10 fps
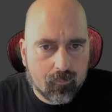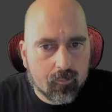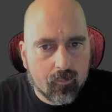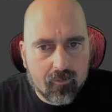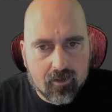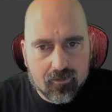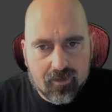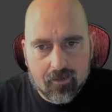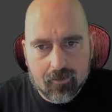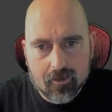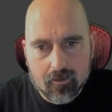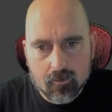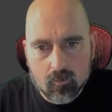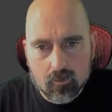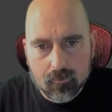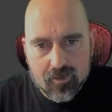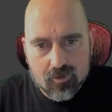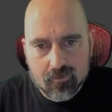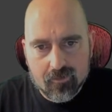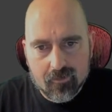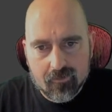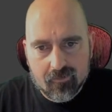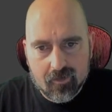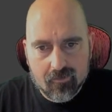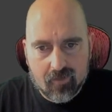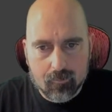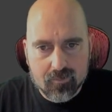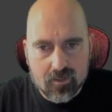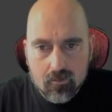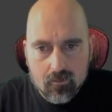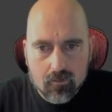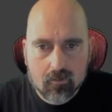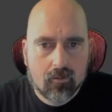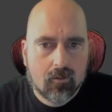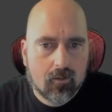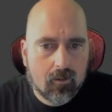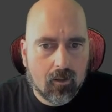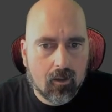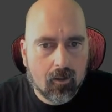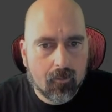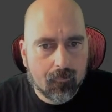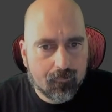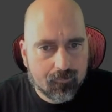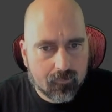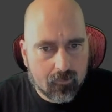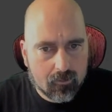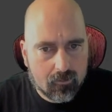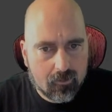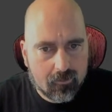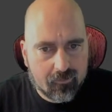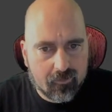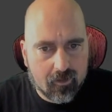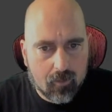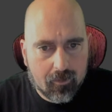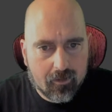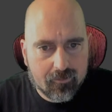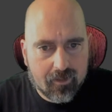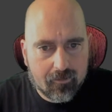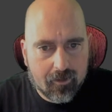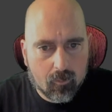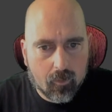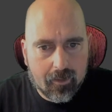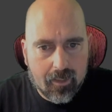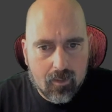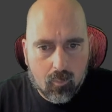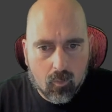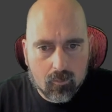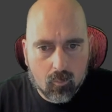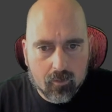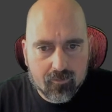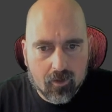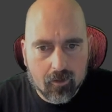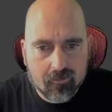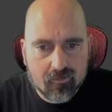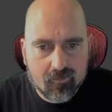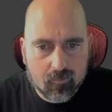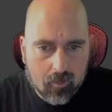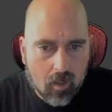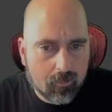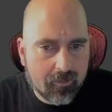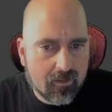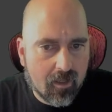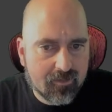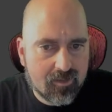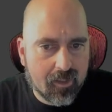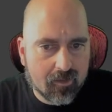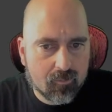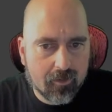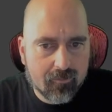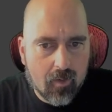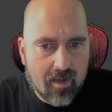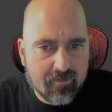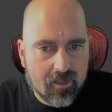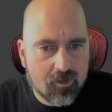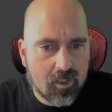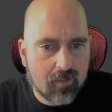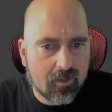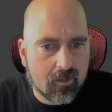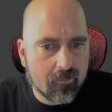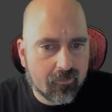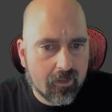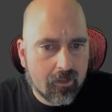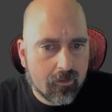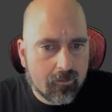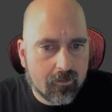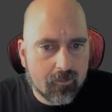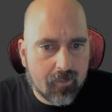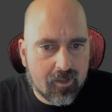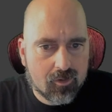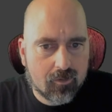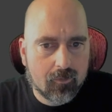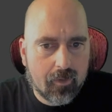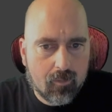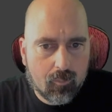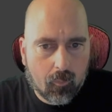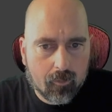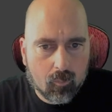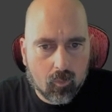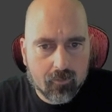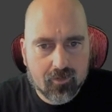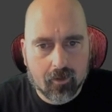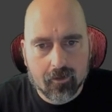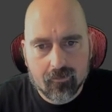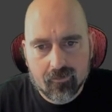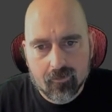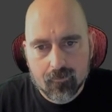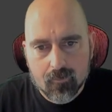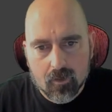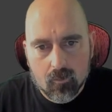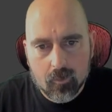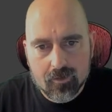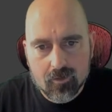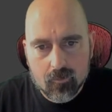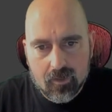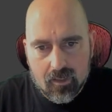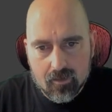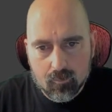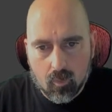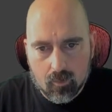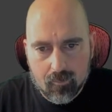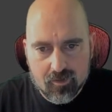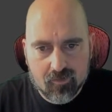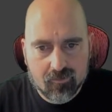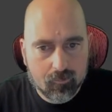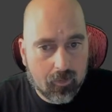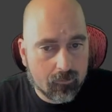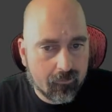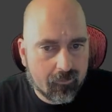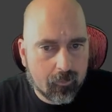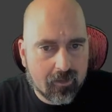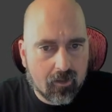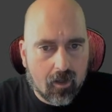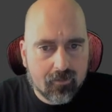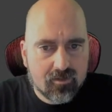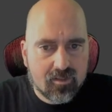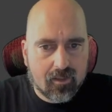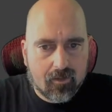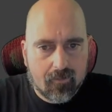Moving on down here, we'll make sure that this is empty. Let's see, coming on down here, we're going to import morph targets. This is probably not ticked, but if you have any shape keys, you need to make sure you import morph targets. We don't need import meshes and bones, so we can untick